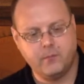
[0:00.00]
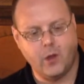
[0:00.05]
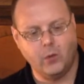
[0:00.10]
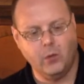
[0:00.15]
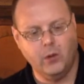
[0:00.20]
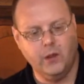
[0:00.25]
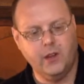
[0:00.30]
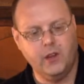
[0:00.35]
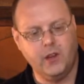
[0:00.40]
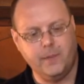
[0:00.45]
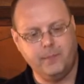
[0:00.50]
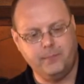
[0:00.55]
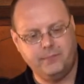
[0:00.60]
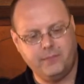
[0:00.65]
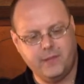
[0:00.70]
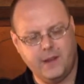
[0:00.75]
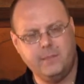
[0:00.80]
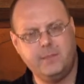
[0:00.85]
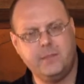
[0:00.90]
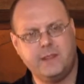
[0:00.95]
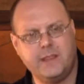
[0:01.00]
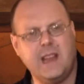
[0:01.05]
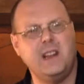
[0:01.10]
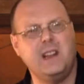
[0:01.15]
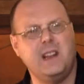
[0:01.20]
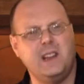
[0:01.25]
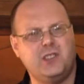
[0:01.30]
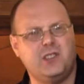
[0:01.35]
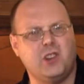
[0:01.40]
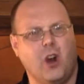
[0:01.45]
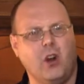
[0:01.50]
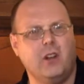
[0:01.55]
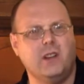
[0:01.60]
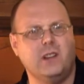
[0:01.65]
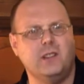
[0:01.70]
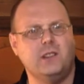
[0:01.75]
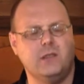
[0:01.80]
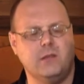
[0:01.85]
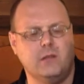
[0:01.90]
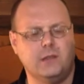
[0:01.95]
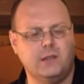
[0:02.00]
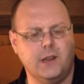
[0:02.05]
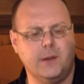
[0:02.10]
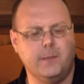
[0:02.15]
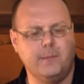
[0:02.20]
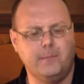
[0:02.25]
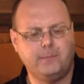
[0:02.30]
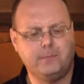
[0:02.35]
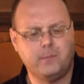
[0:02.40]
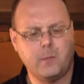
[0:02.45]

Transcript: Really good. It's got a nice tartness to it too.